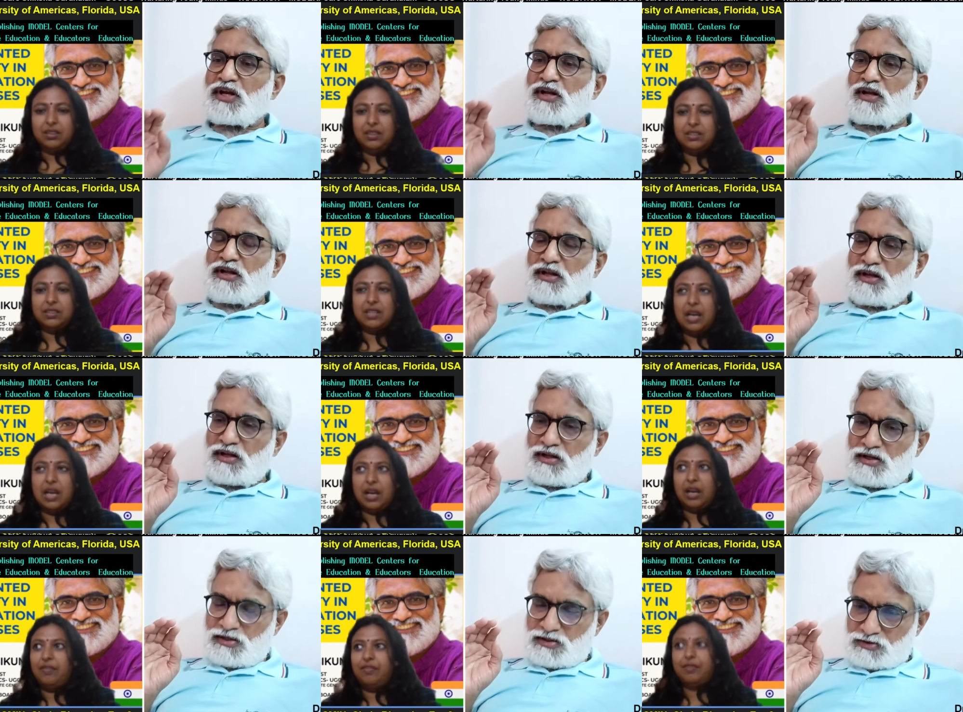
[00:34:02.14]
Speaker 1: yes i
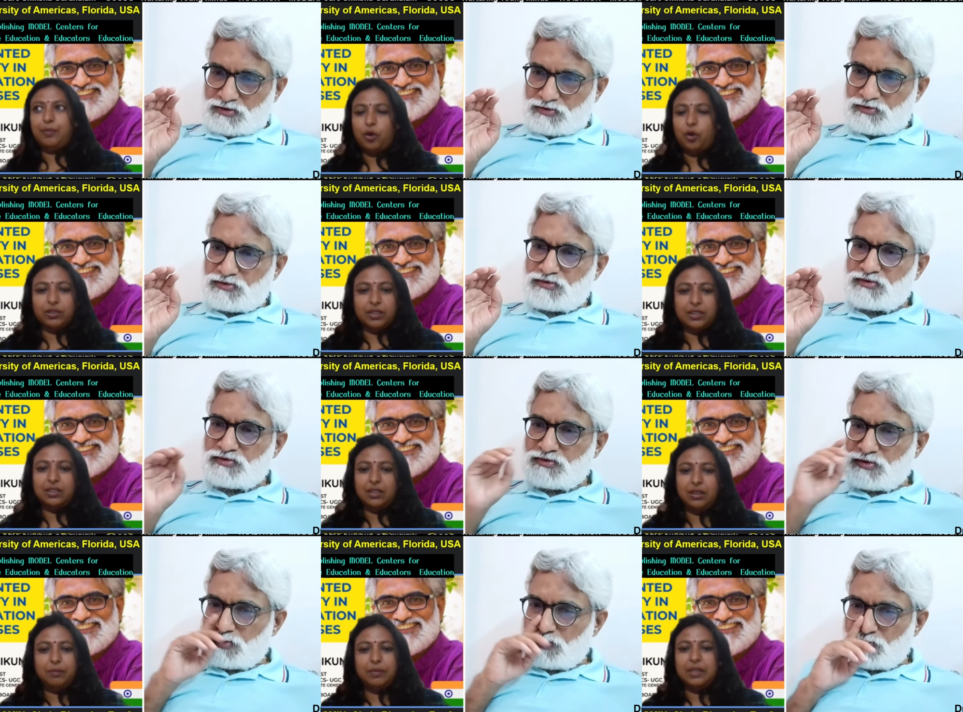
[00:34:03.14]
have a projector
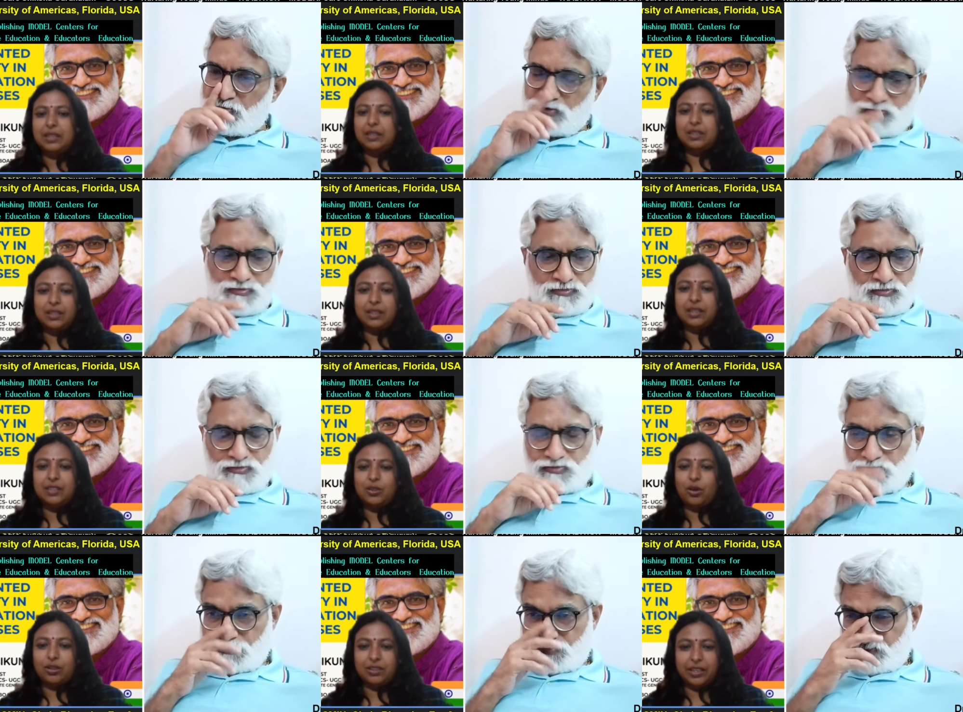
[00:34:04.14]
but uh, it's
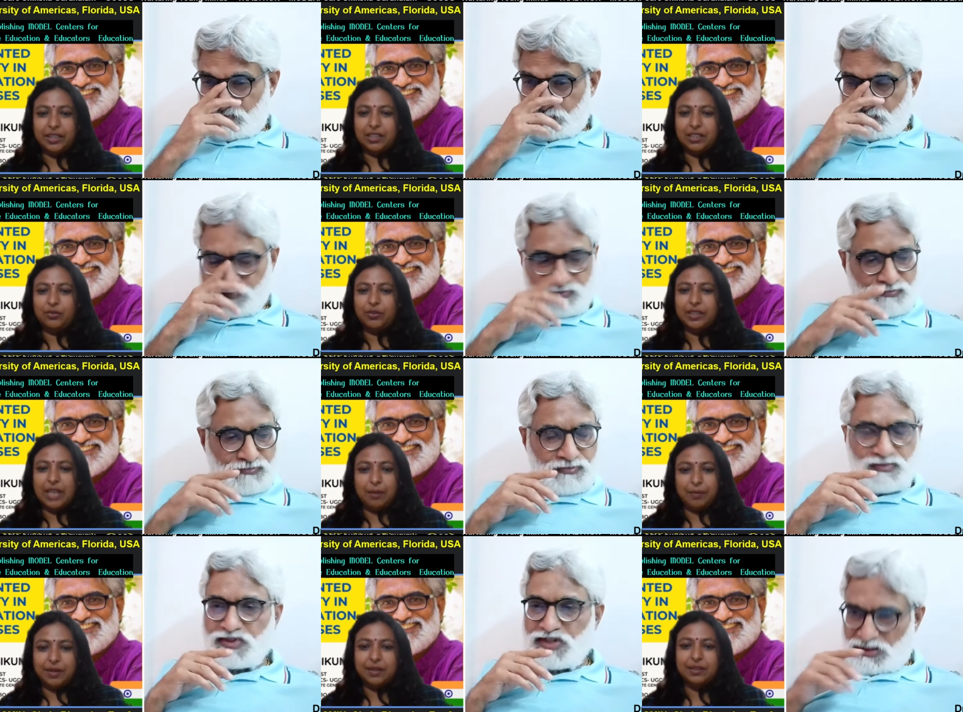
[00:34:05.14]
not connected with
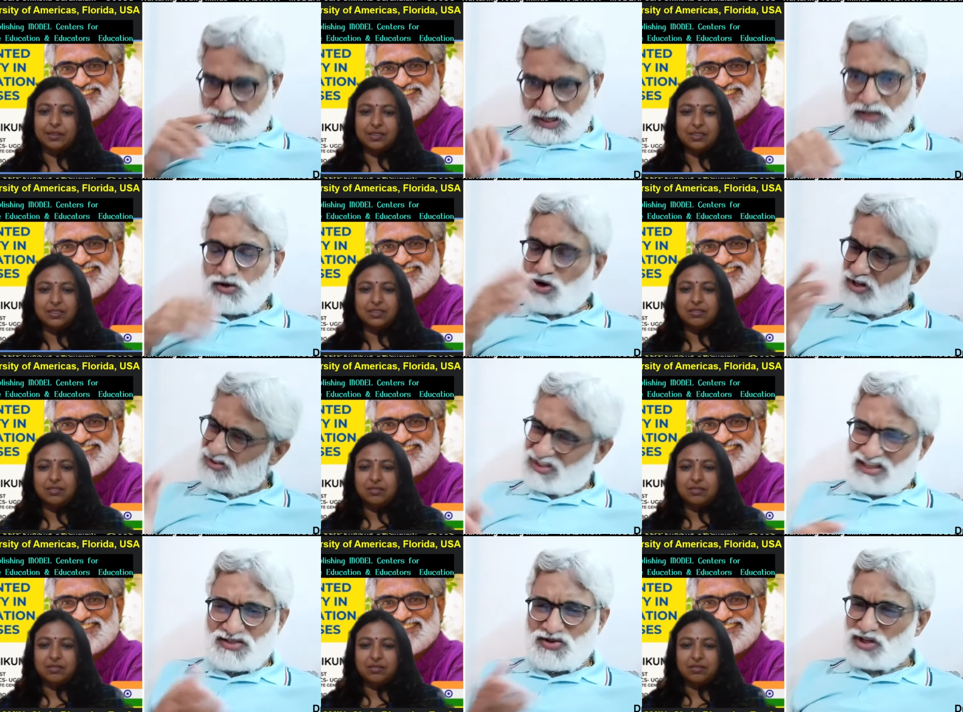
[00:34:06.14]
camera
Speaker 2: yeah that all
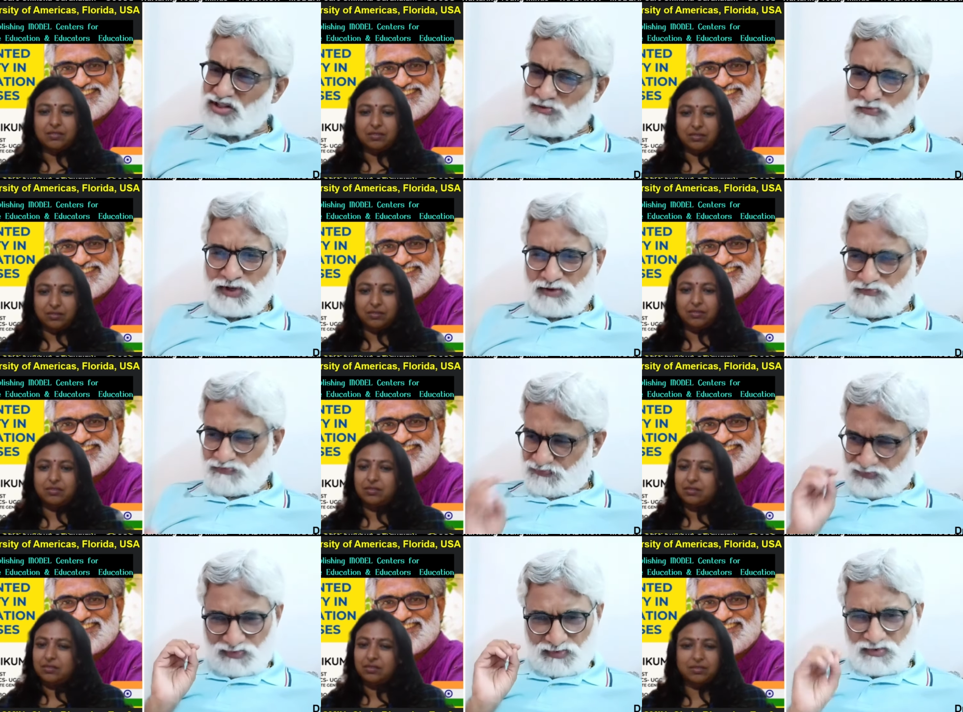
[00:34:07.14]
that is all simple
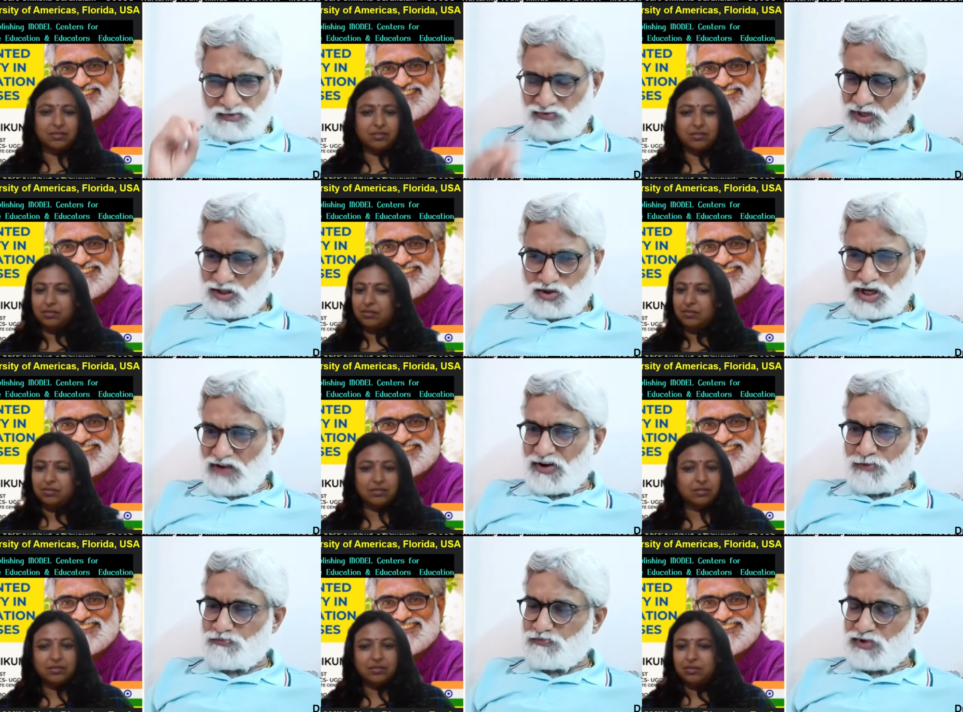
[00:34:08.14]
once you
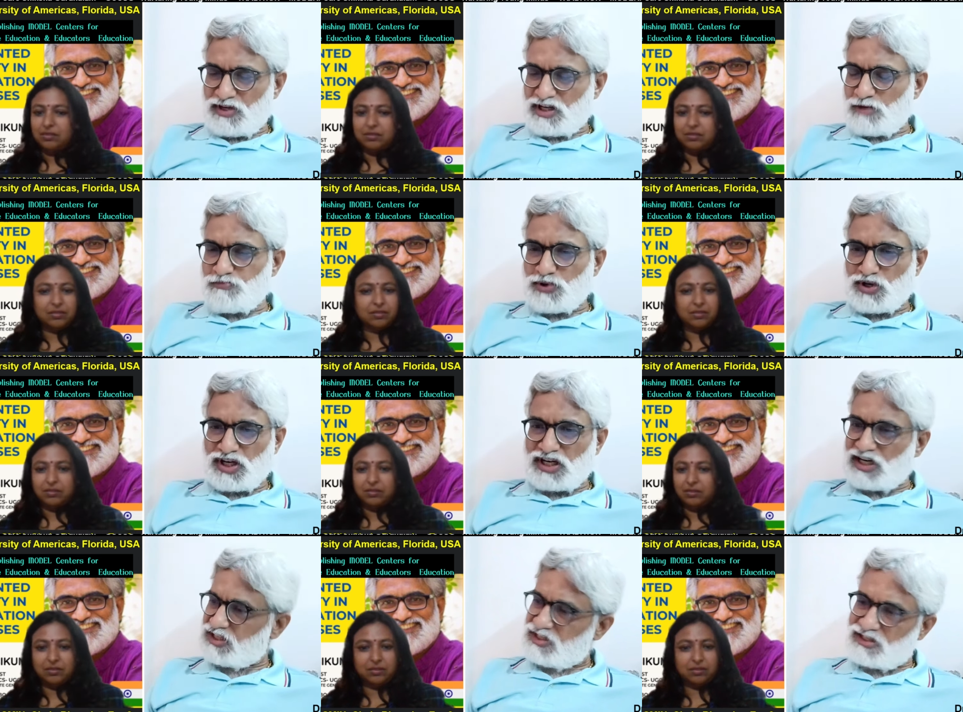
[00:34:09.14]
have a, a computer
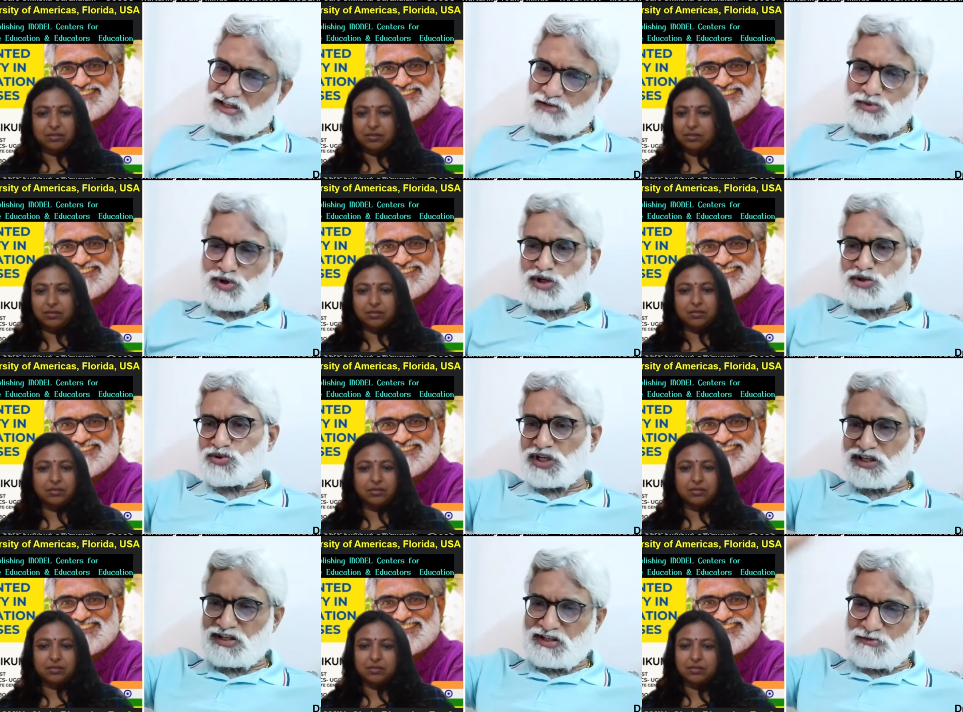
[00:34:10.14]
connected computer to
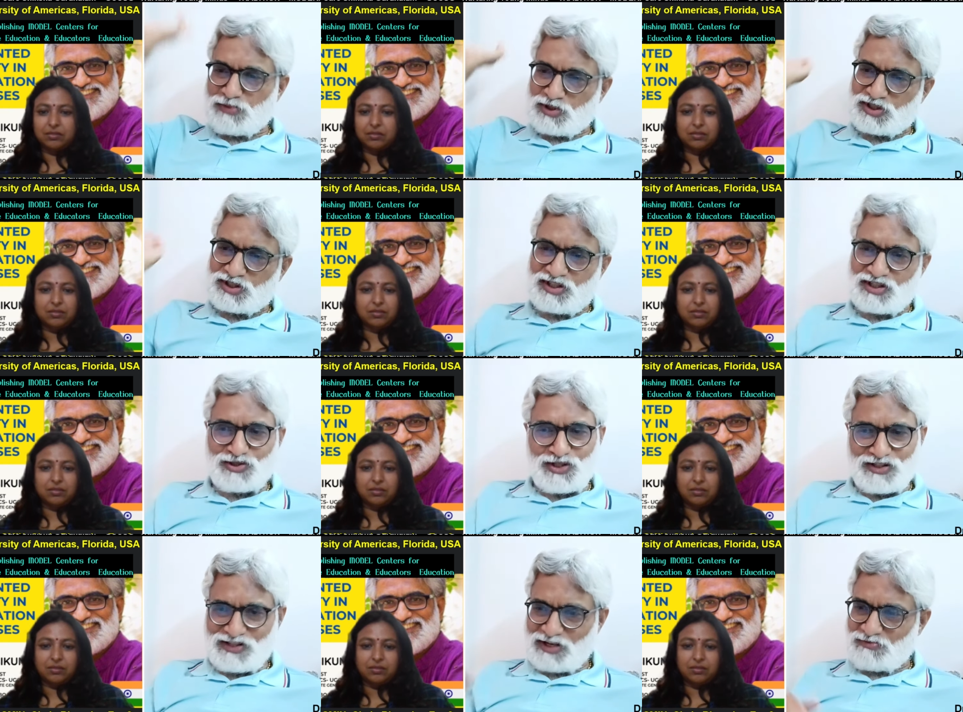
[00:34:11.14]
that projector is the